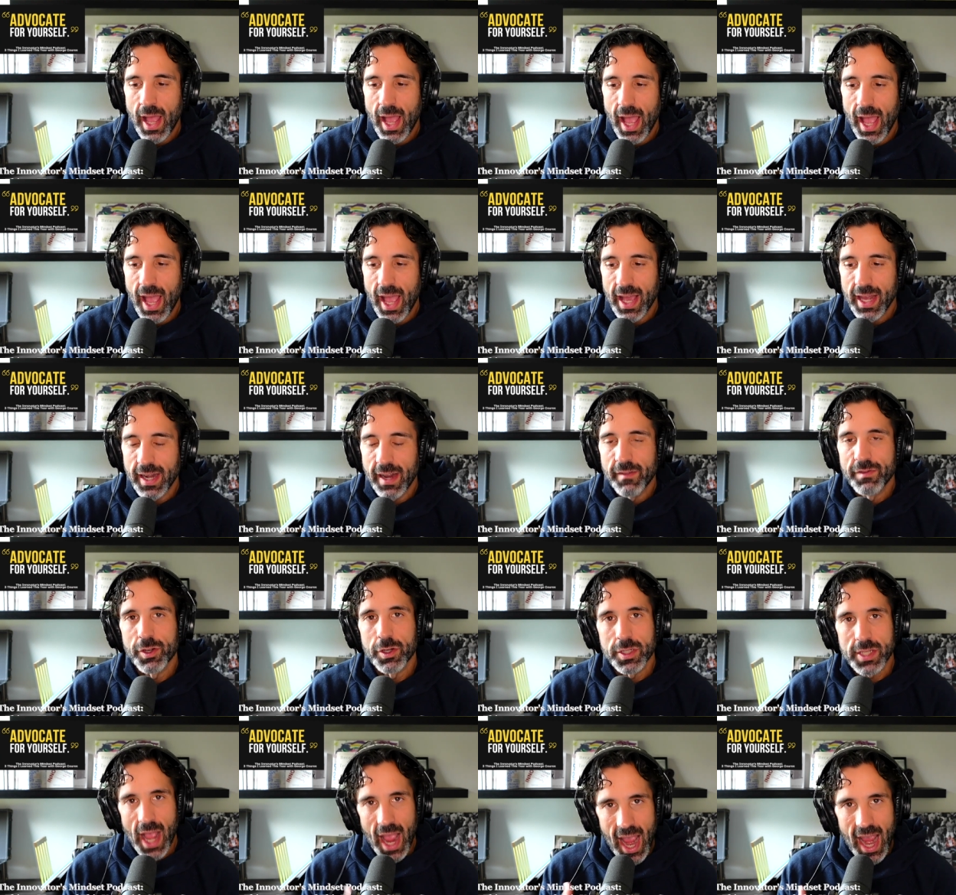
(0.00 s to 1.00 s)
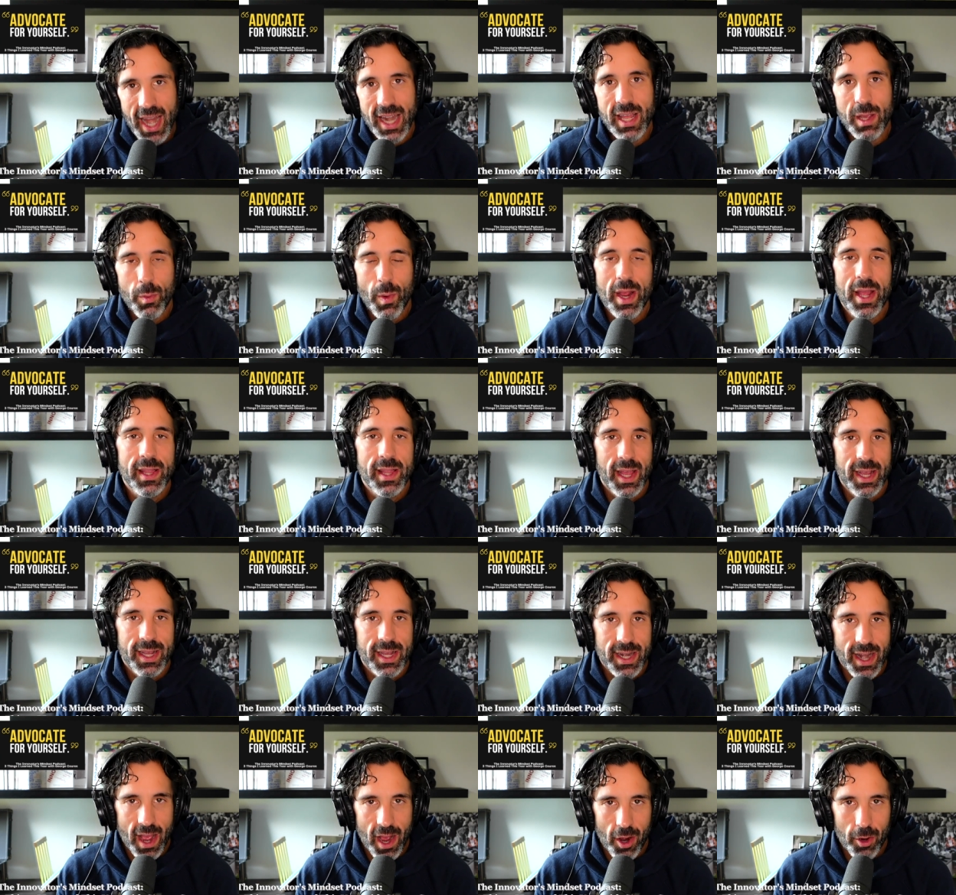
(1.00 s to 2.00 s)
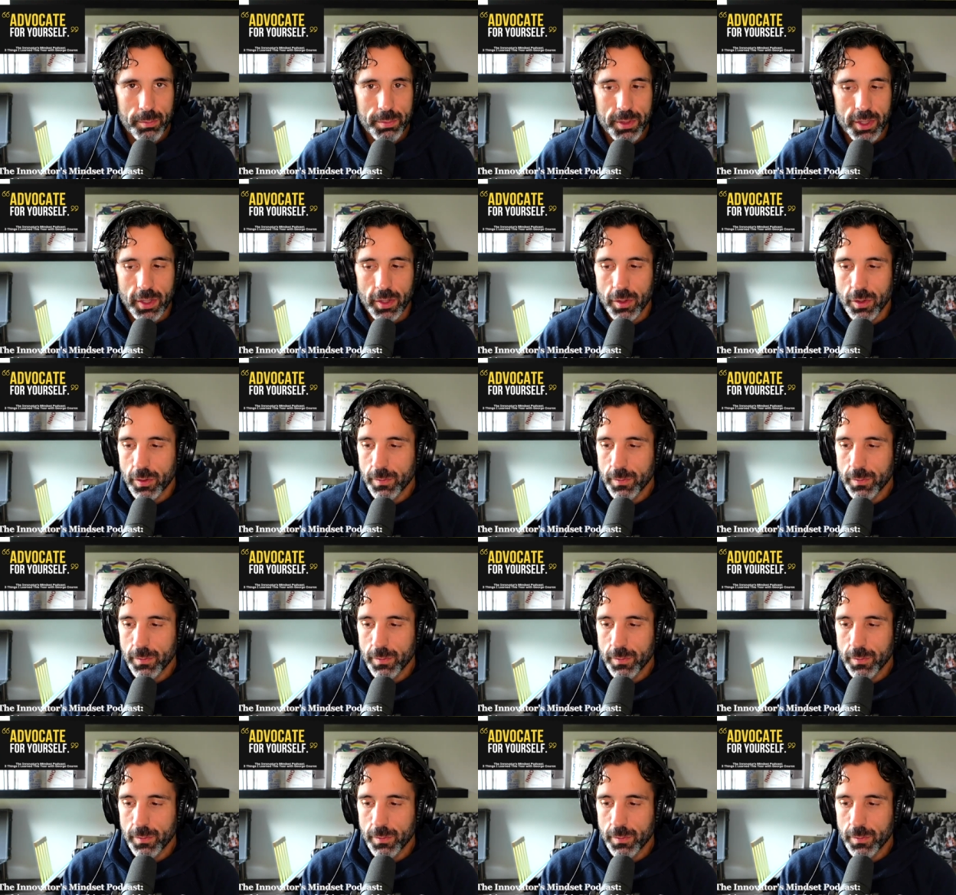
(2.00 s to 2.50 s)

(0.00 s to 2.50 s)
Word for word: And if there's any way that I can help you,